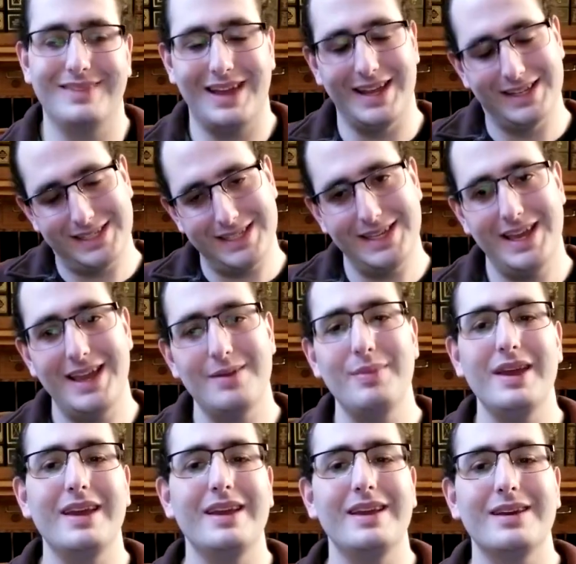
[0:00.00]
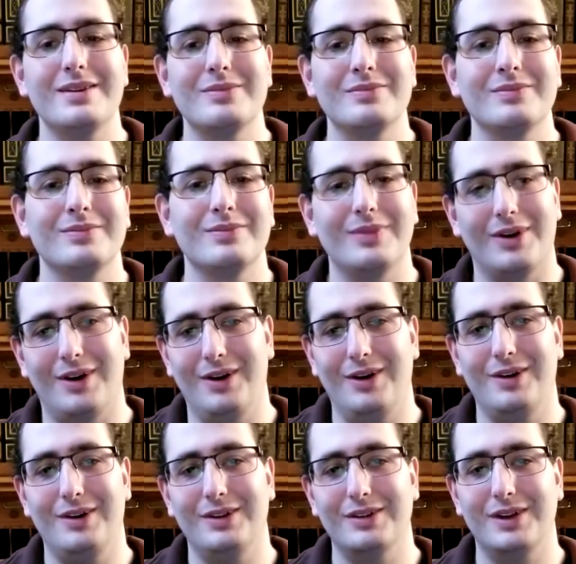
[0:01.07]
ACAB.
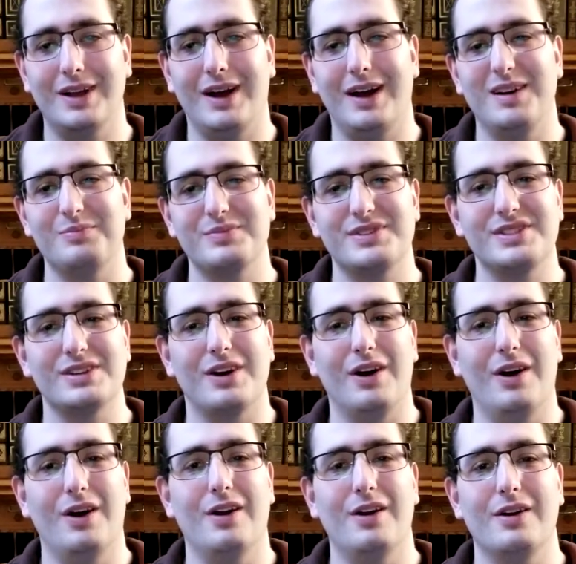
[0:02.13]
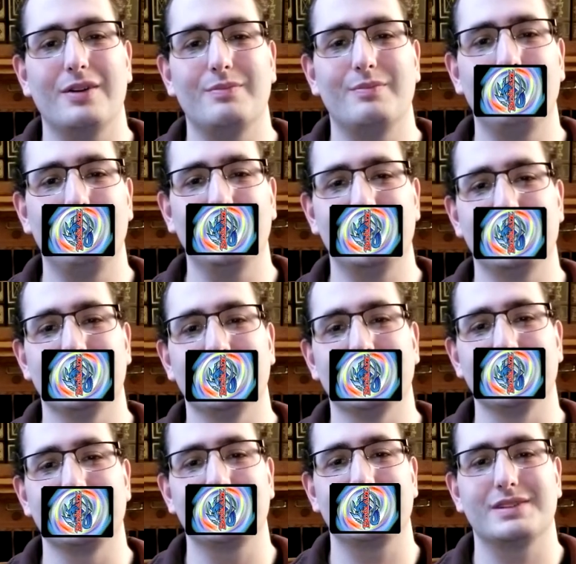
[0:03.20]
All cops are...
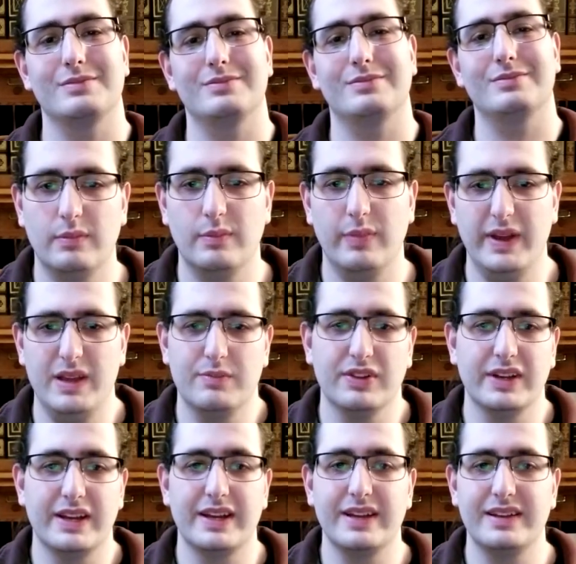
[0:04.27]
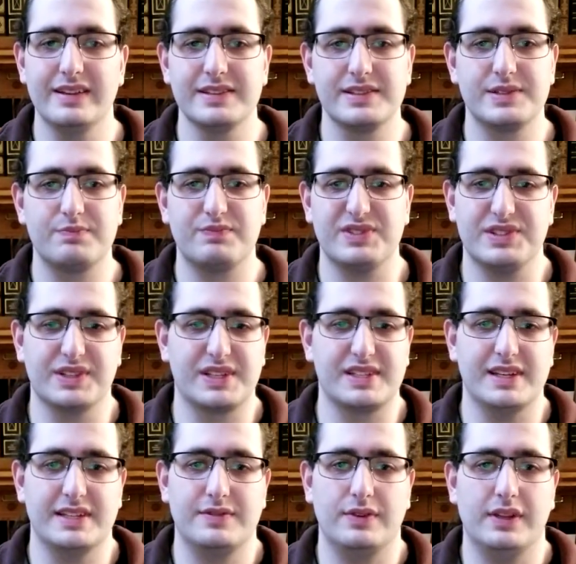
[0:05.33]
Beyblade, as
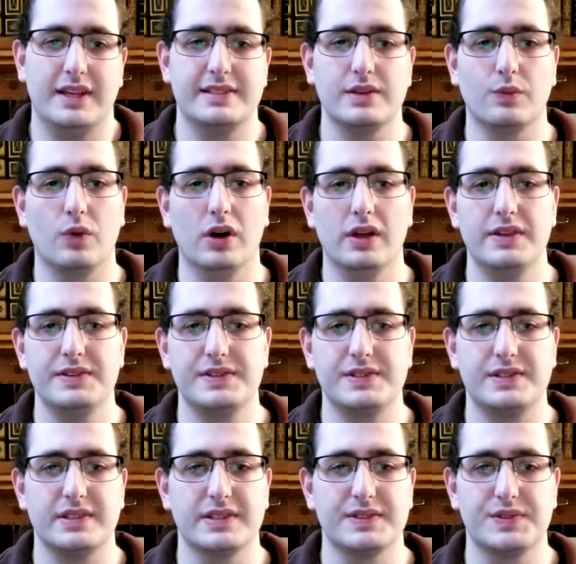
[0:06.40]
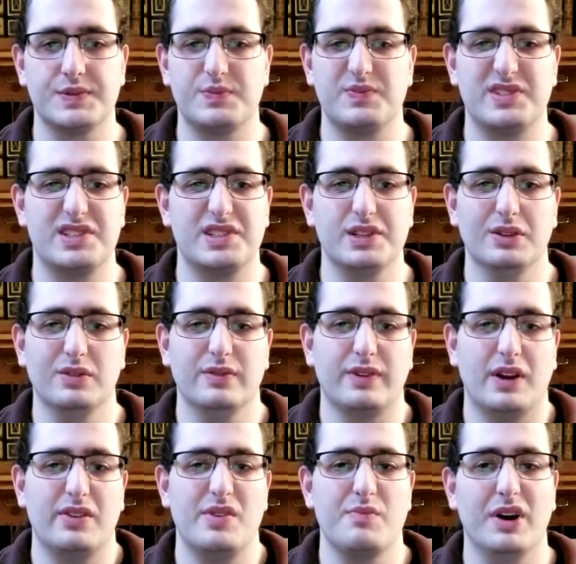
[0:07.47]
successful as it was, is still
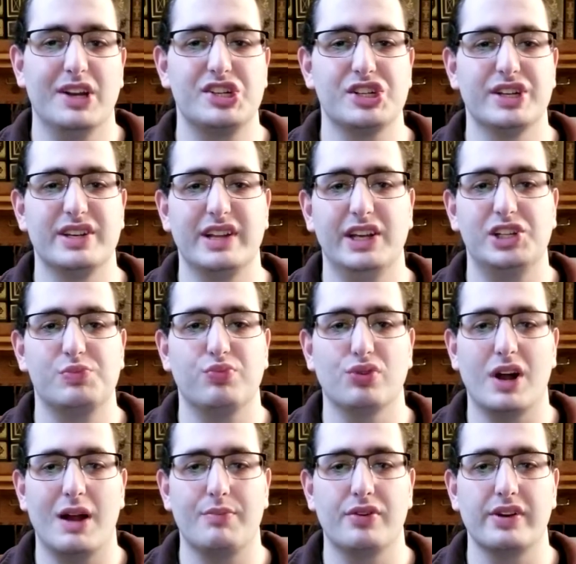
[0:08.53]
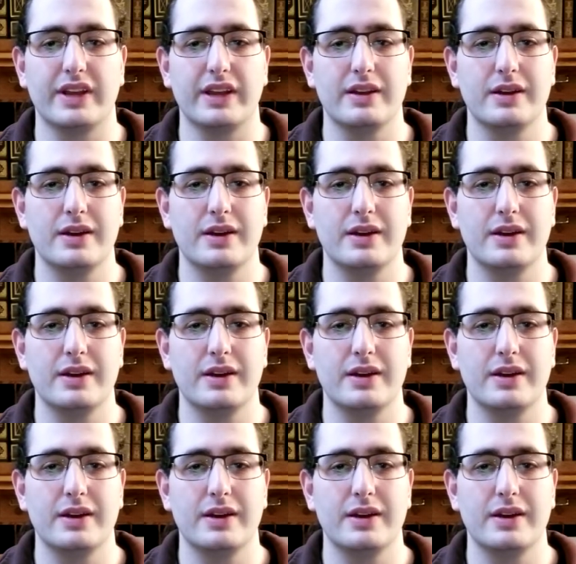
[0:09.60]
very much a niche property.